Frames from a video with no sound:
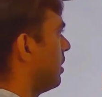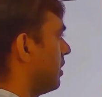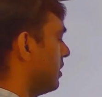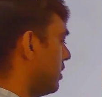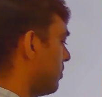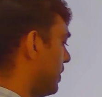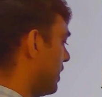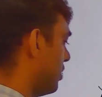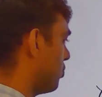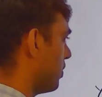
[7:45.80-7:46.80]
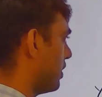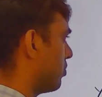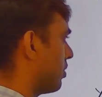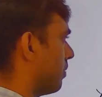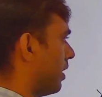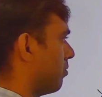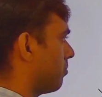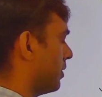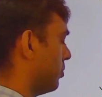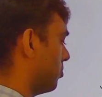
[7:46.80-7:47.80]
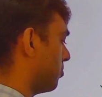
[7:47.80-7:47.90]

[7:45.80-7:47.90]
just we try to find out the value for u.